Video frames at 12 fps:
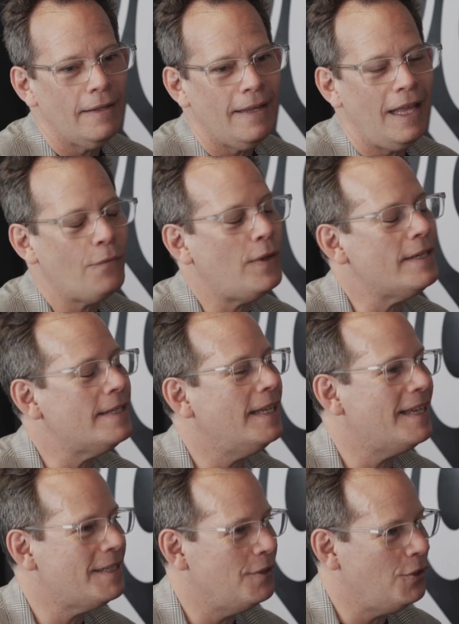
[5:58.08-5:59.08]

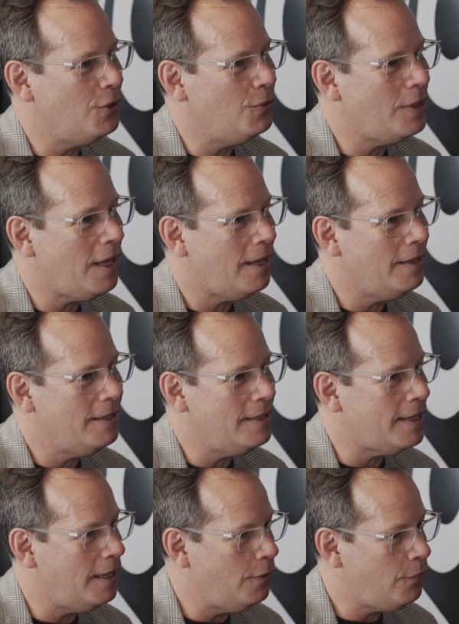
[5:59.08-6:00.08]
FSCS in the UK
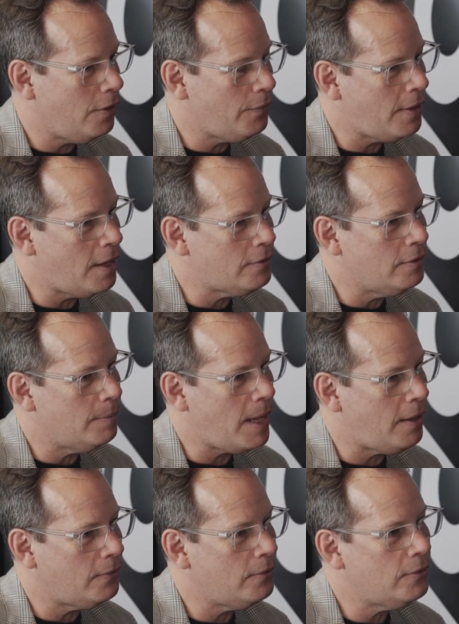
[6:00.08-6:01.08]
is
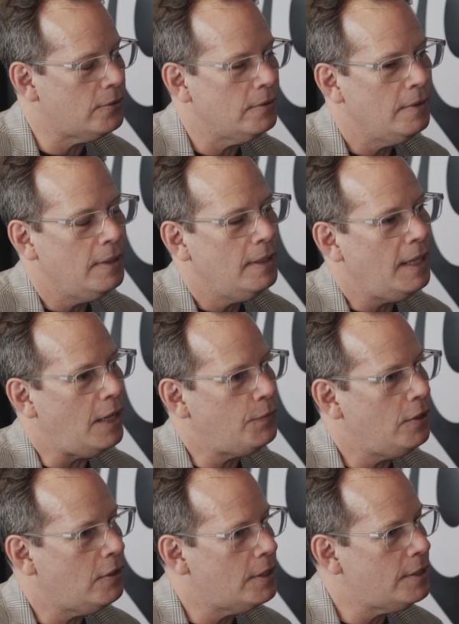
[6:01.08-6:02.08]
£85,000.
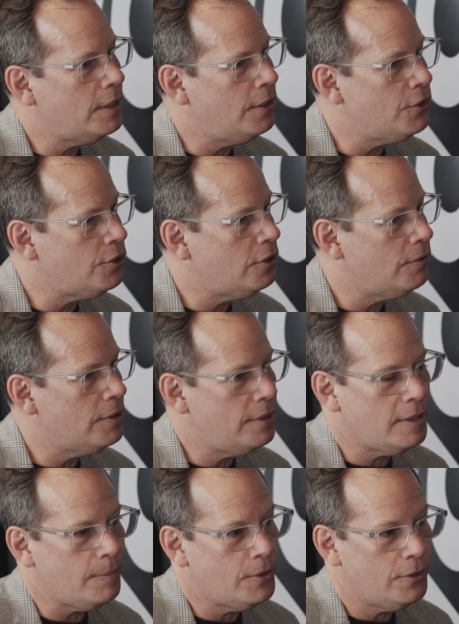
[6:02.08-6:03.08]
FDIC insurance
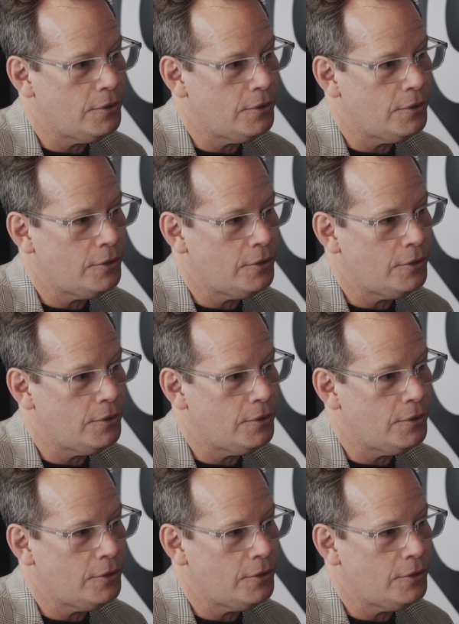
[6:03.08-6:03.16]
is up to